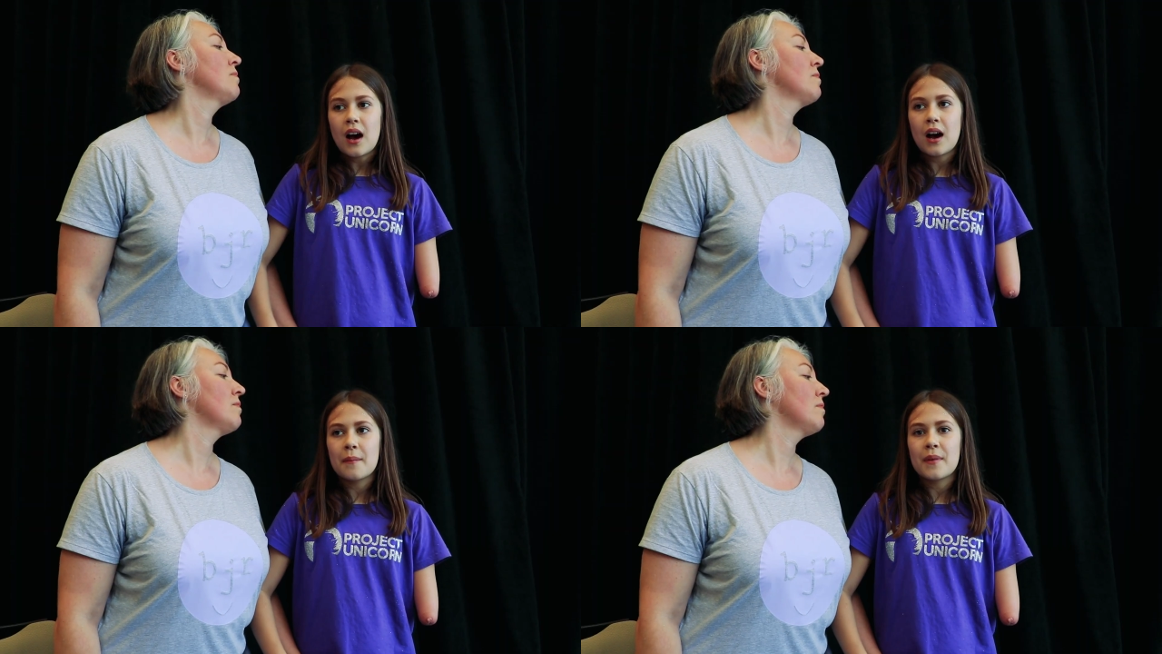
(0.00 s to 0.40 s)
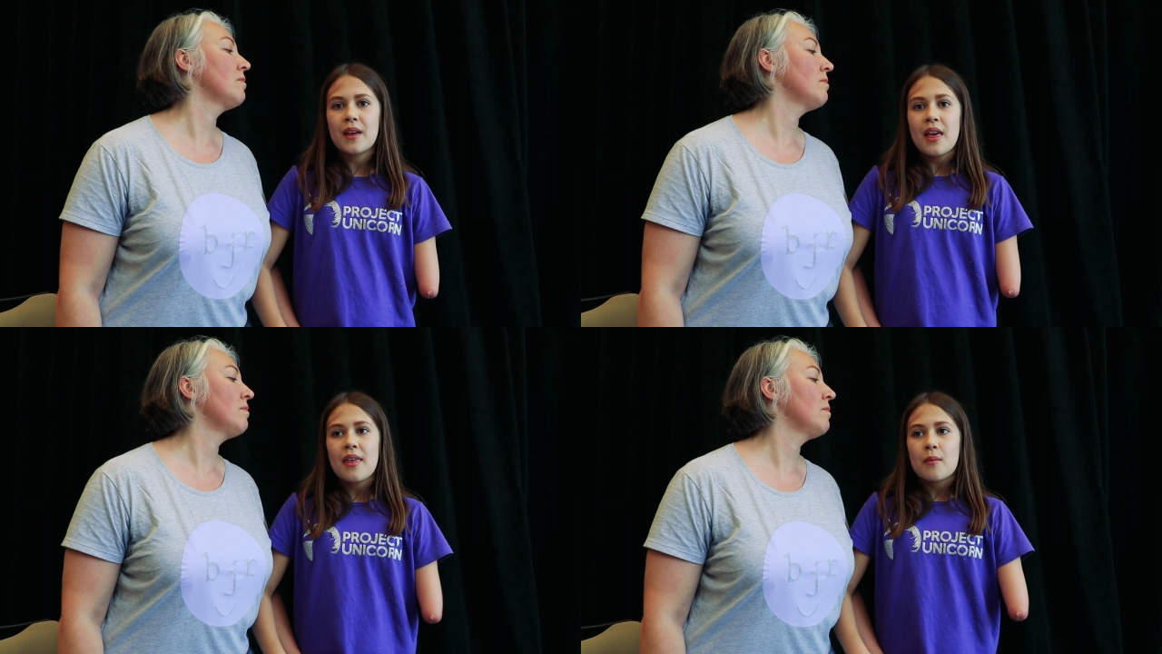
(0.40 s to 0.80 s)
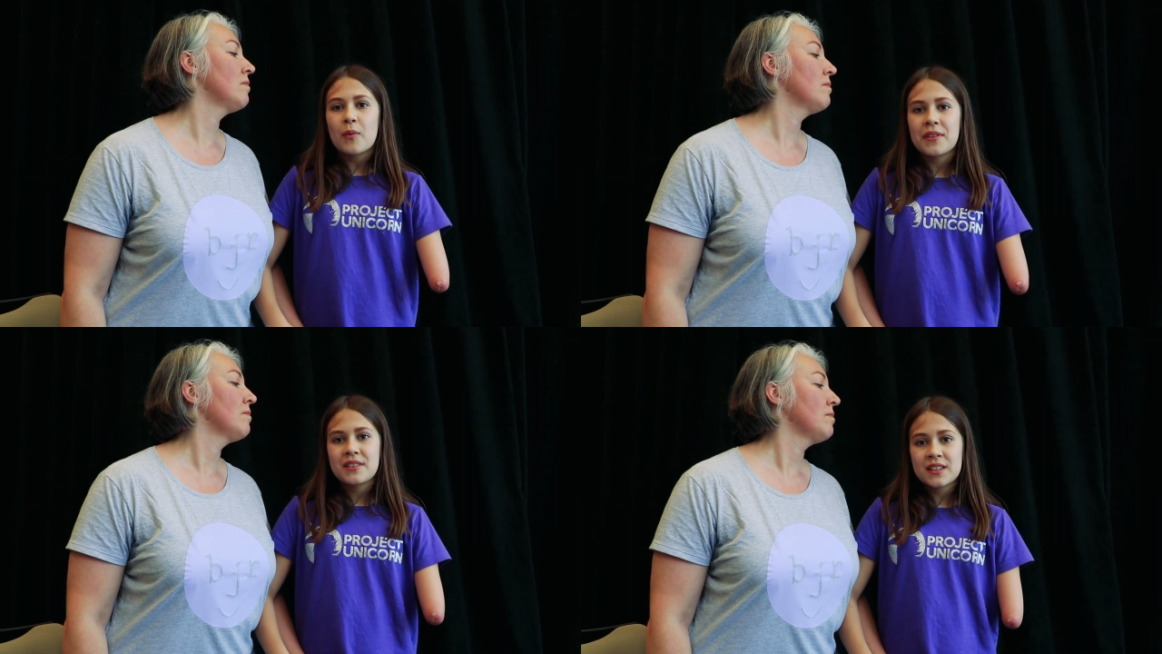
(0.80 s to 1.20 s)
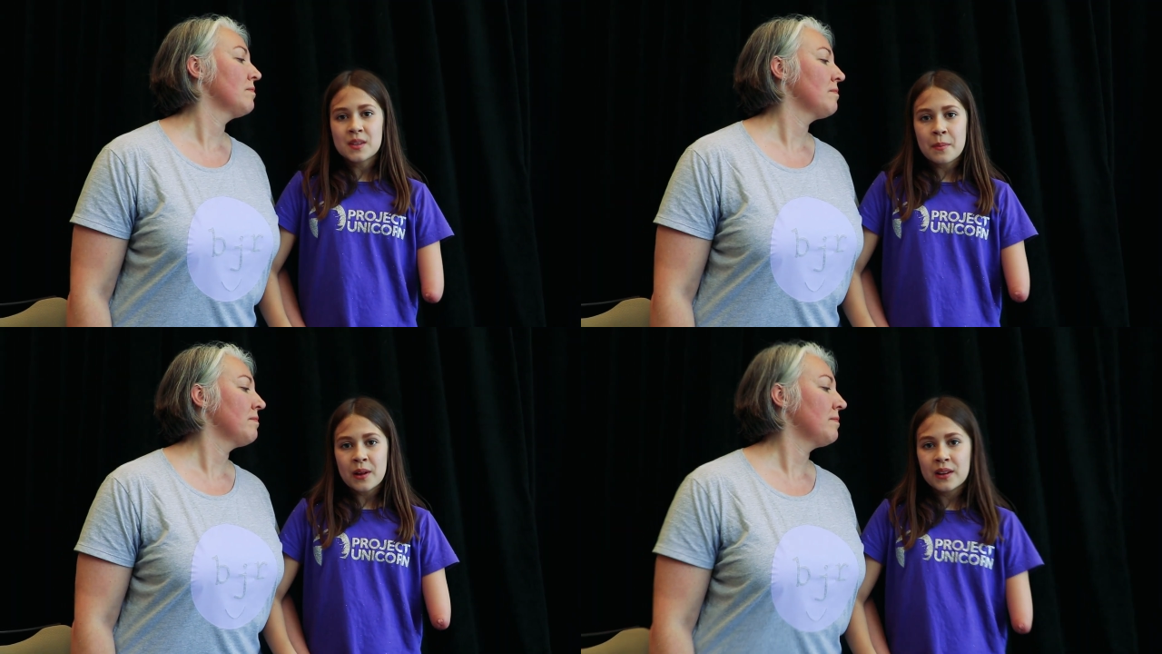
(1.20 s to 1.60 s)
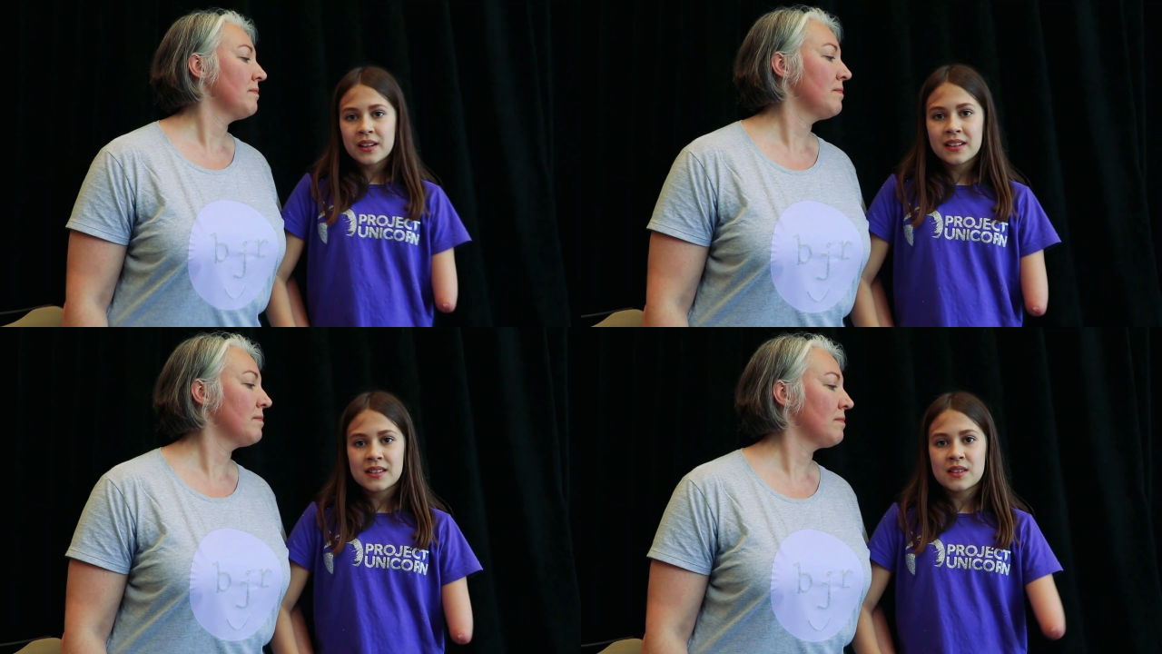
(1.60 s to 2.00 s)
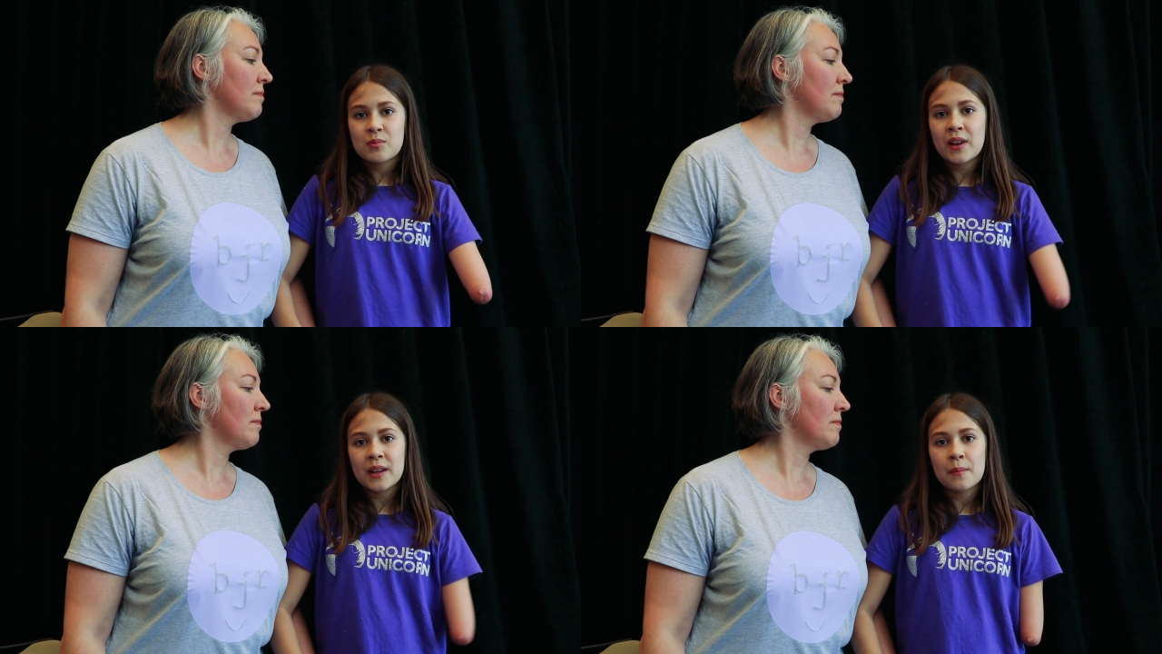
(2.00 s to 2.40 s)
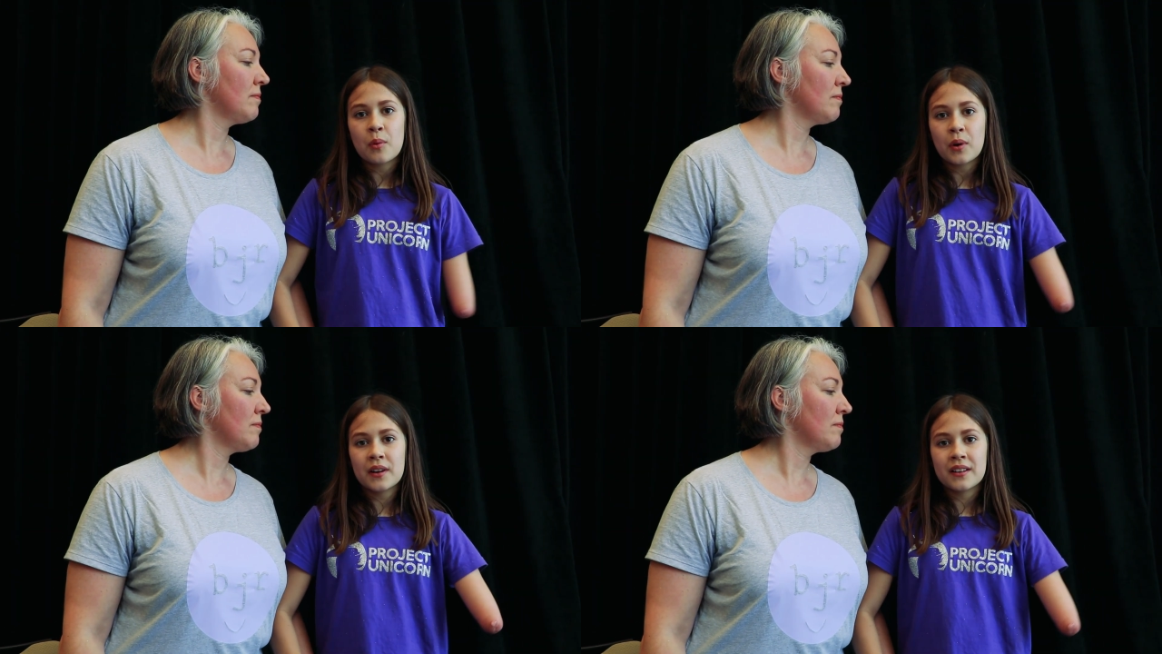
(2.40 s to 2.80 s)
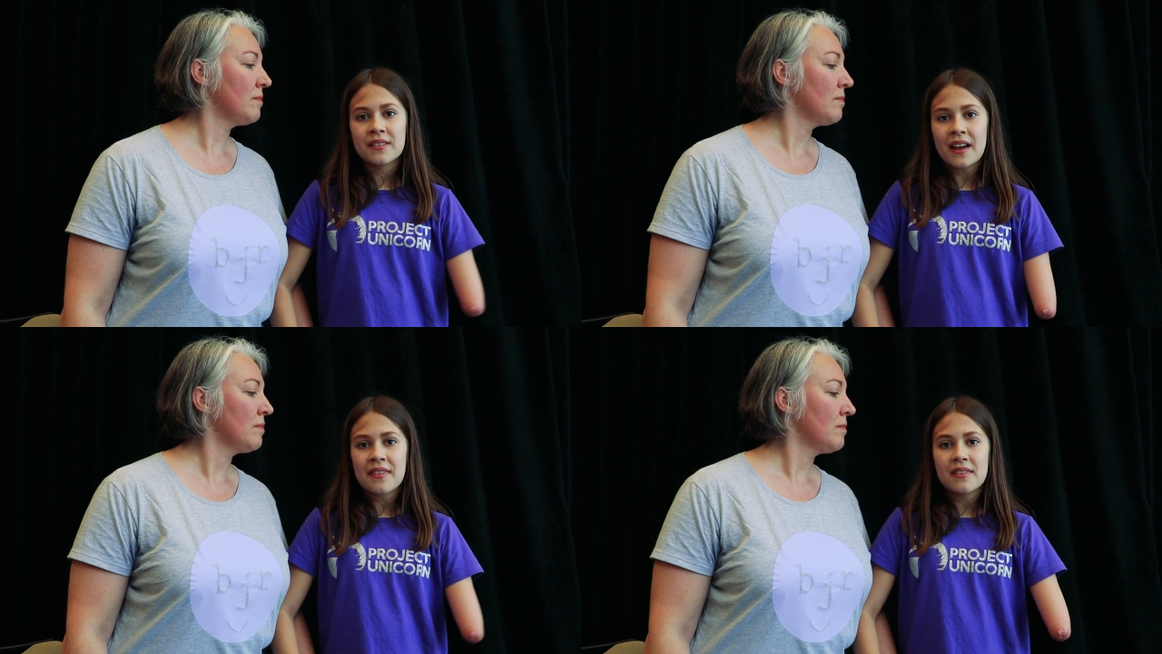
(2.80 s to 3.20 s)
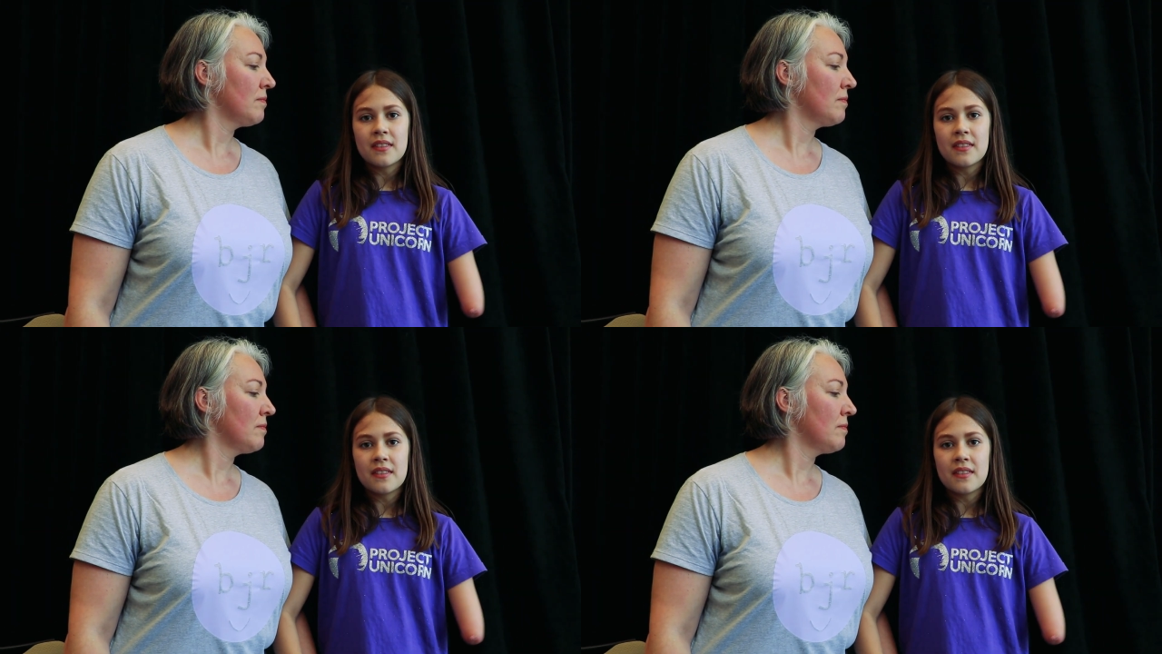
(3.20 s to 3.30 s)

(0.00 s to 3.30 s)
Speaker 1: um, with disabilities, it's really important that